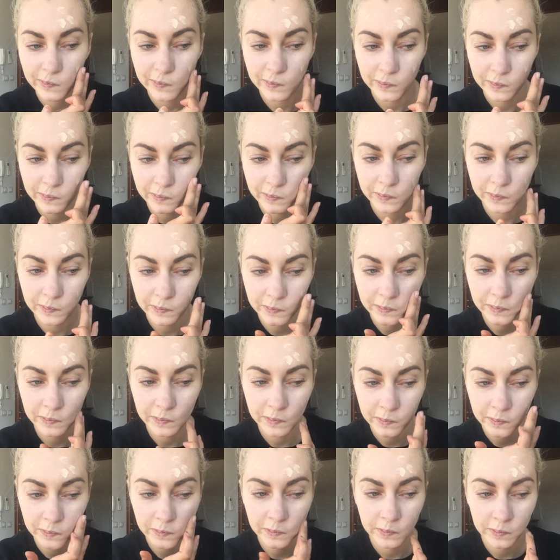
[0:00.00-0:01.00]

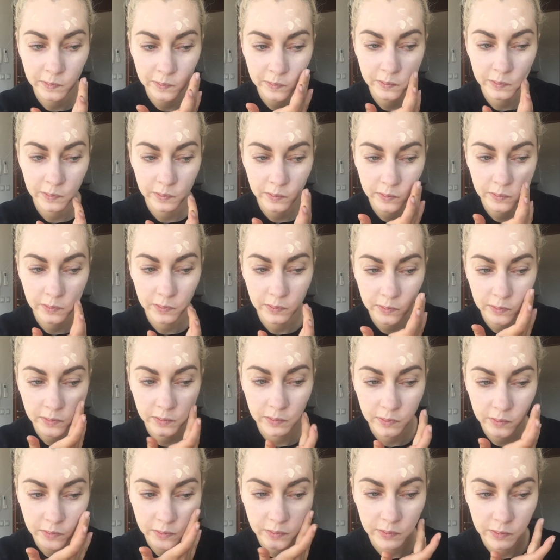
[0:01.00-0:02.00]

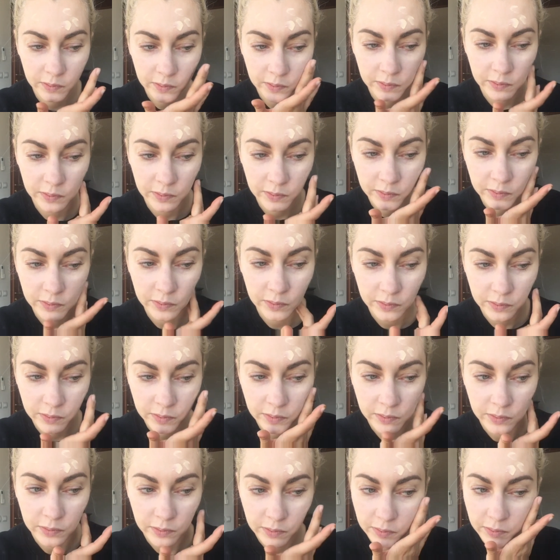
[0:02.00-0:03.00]

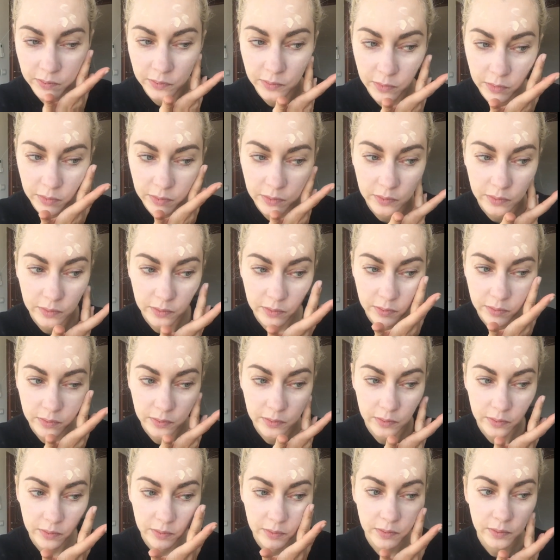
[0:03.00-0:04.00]

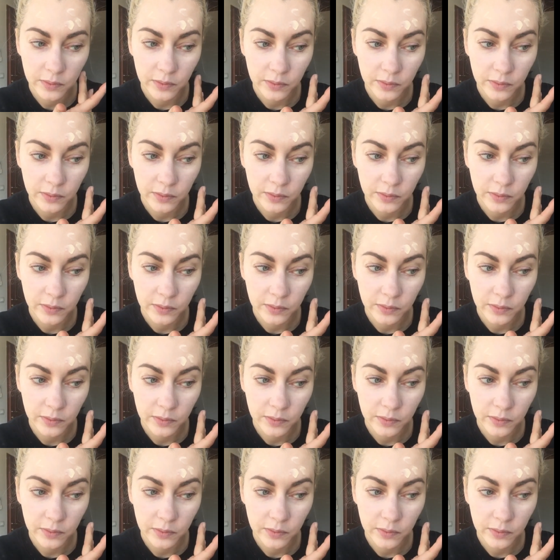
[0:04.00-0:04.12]
Nothing is said.